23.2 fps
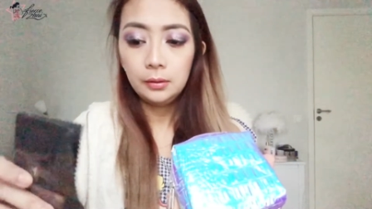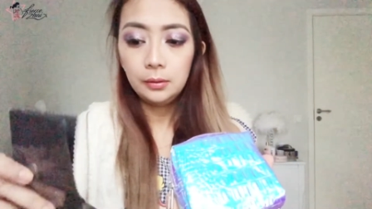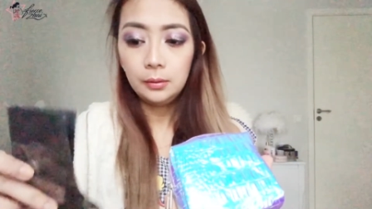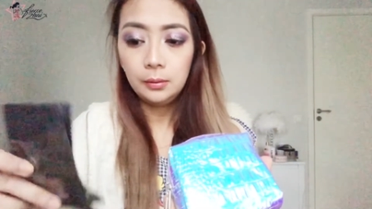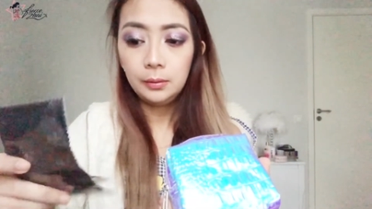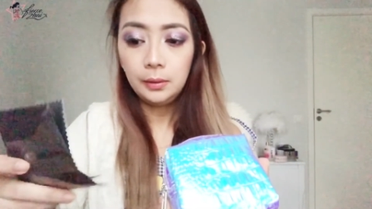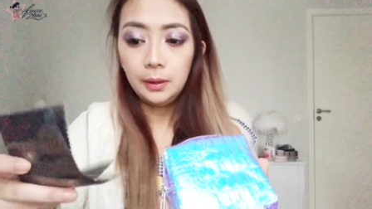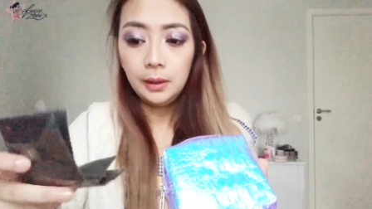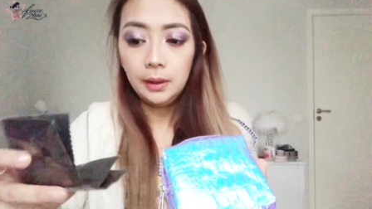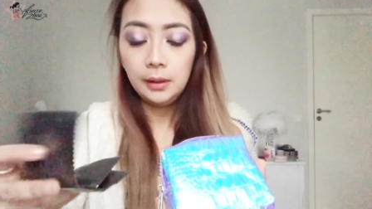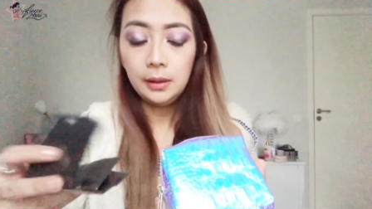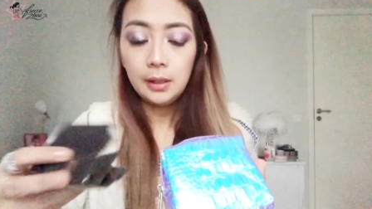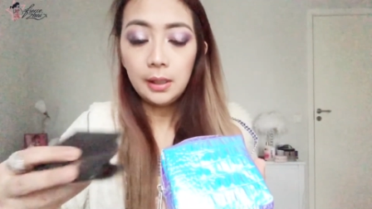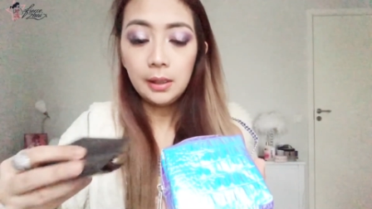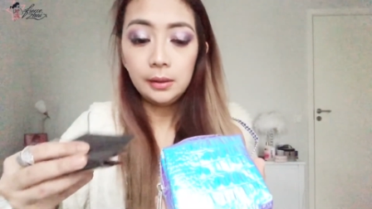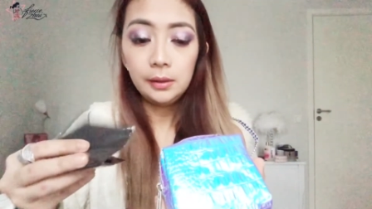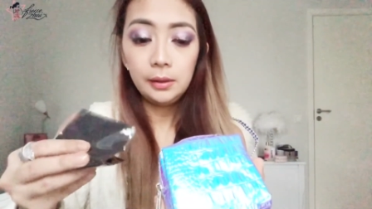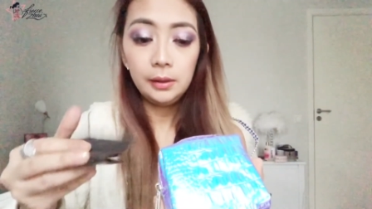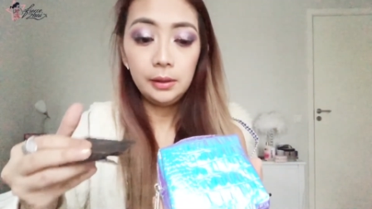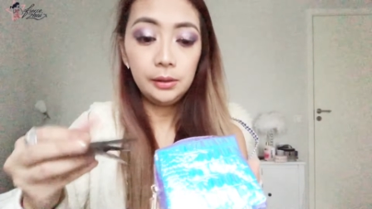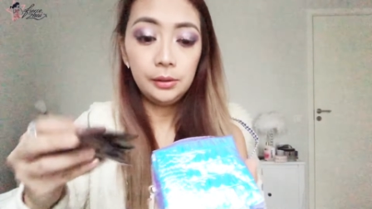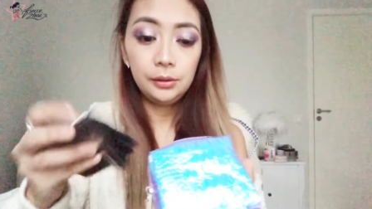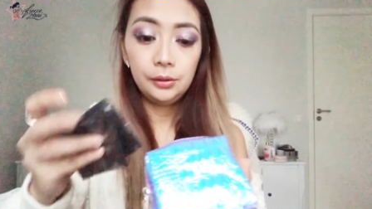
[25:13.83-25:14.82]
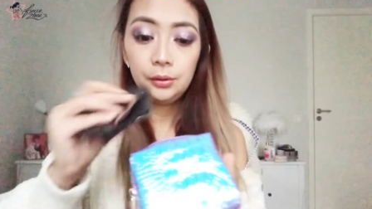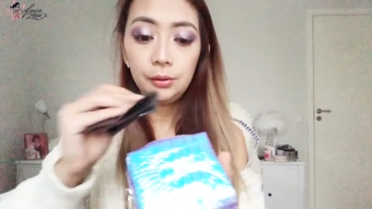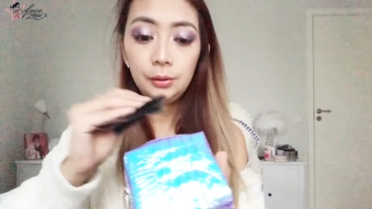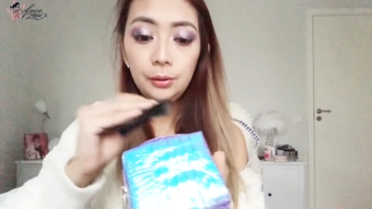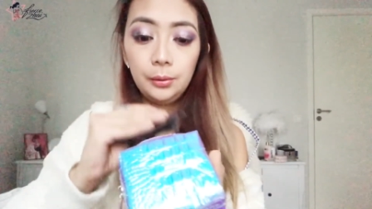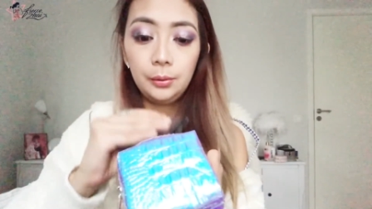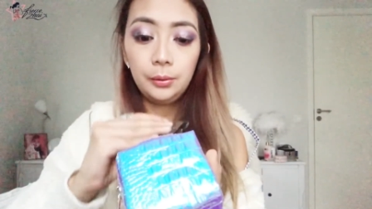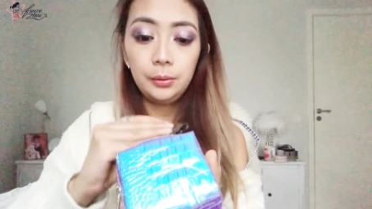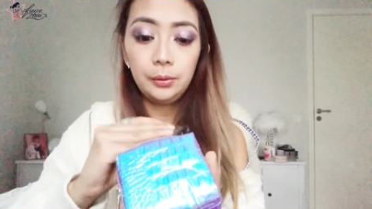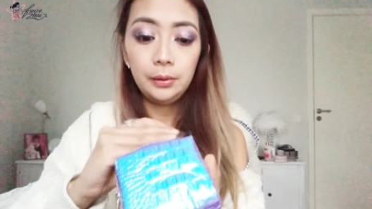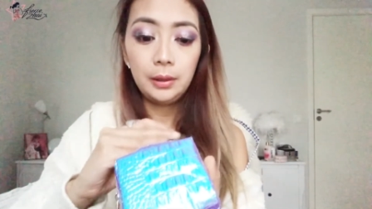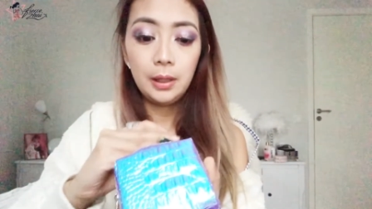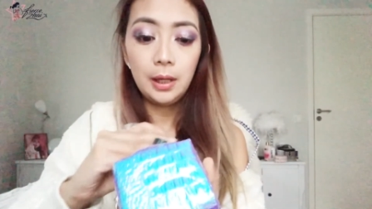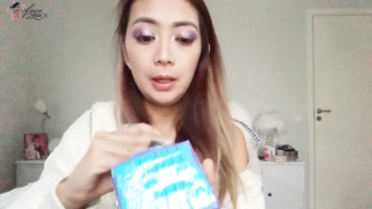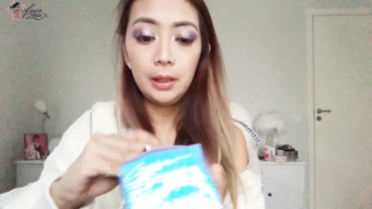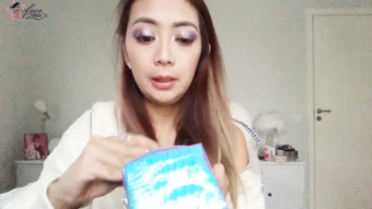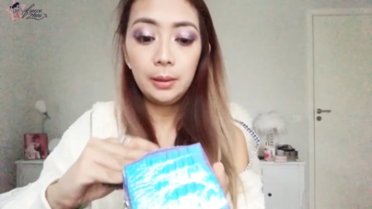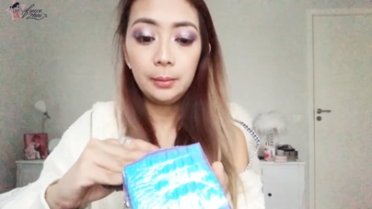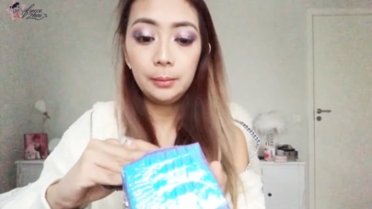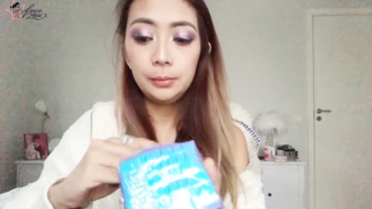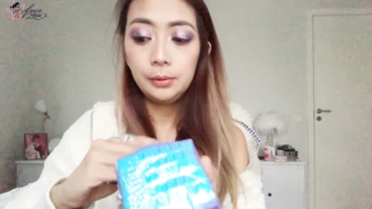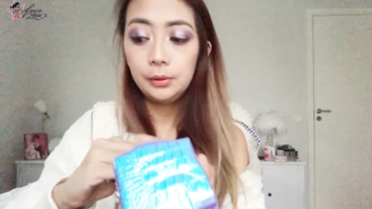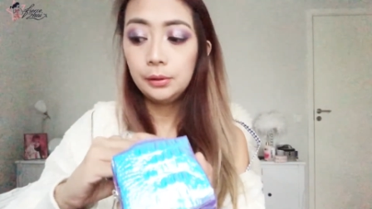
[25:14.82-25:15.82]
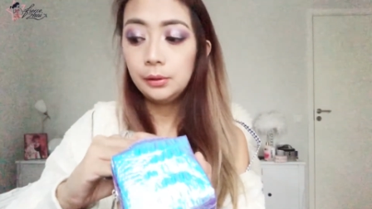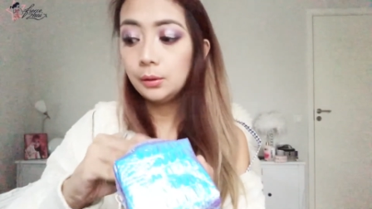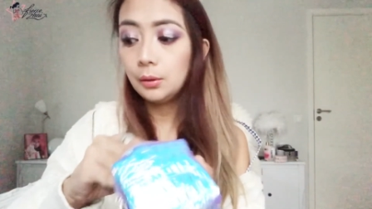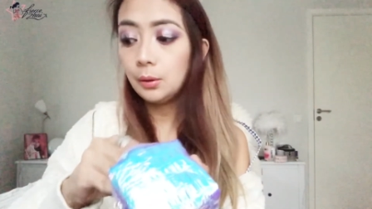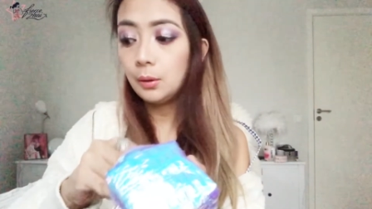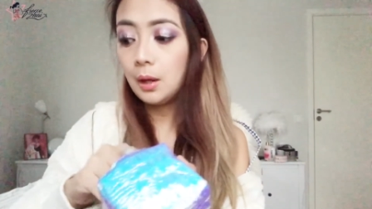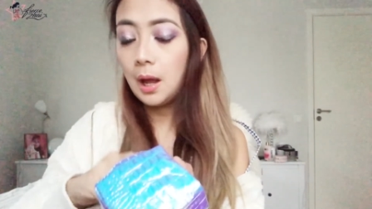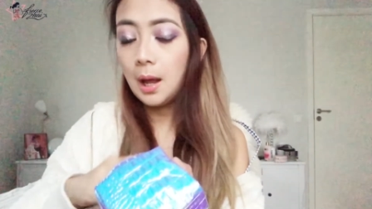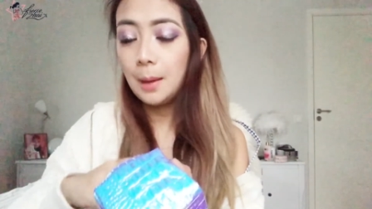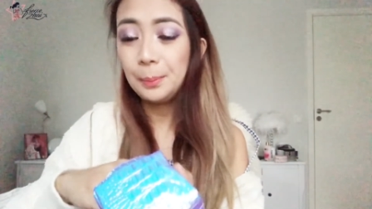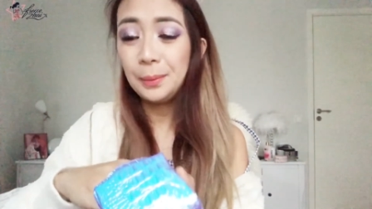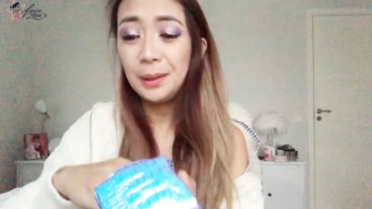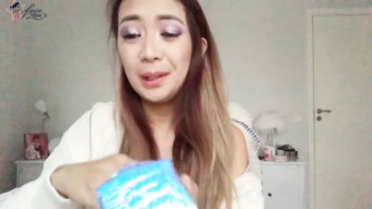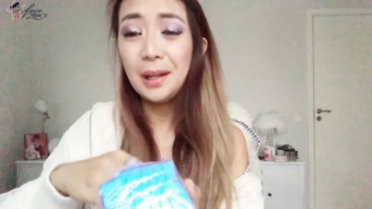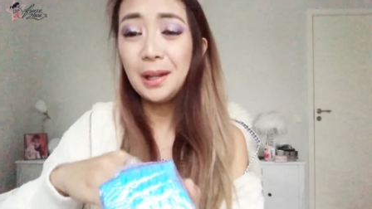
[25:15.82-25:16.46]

okay that is so good i am so happy